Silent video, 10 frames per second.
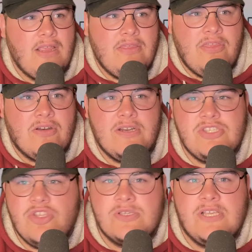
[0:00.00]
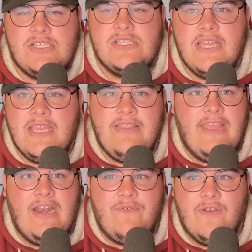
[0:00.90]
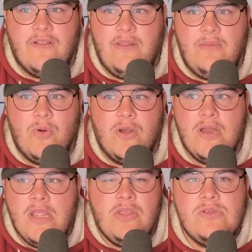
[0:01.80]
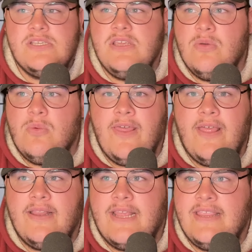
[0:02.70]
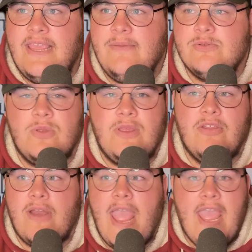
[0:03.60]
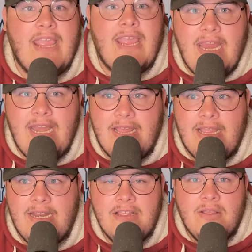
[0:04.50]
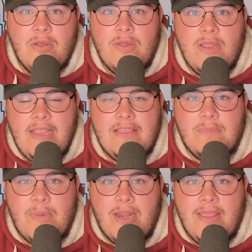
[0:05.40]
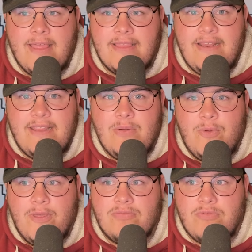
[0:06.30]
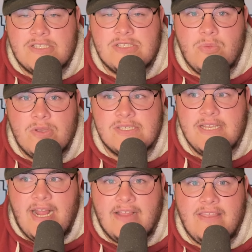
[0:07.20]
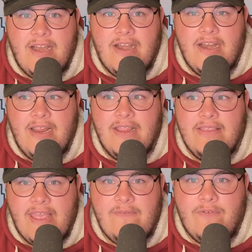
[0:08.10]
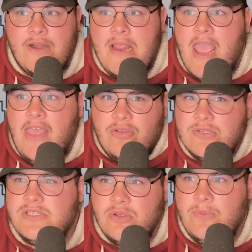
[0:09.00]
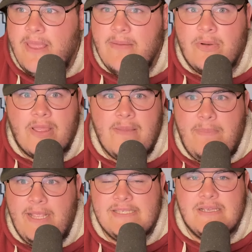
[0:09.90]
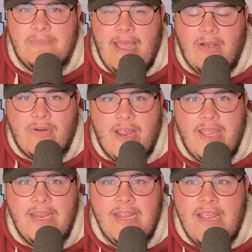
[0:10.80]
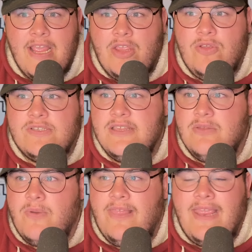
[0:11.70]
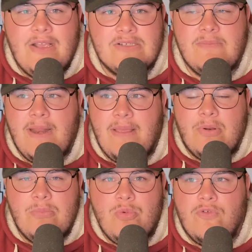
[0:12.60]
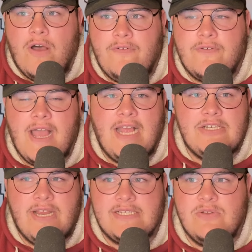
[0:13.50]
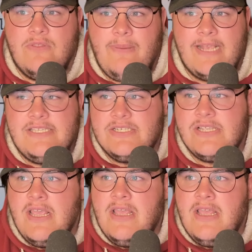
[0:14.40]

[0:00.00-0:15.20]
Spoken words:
there is no such thing in the NFL anymore. You see the way that teams will either A, eat the money like they did with Russell Wilson out there in Denver, and they'll still be able to compete somehow, right? You see the way the Eagles have been able to move off of contracts over the past years.